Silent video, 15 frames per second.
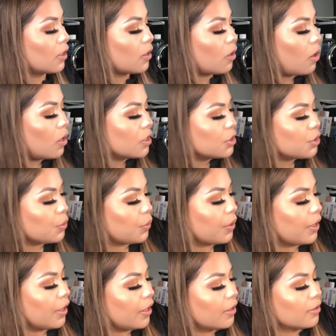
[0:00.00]

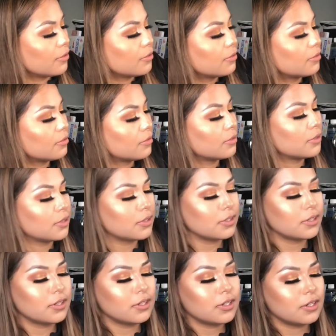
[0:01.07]
contouring,
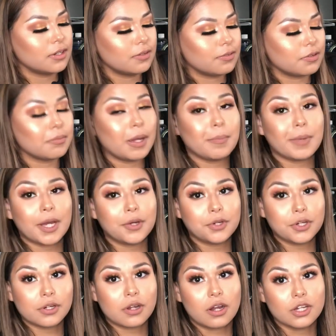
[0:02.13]
for my
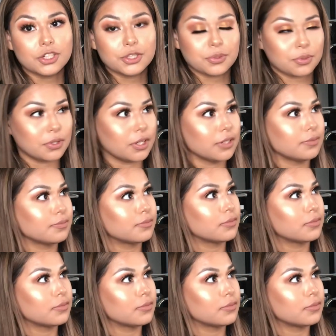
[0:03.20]
powder contour,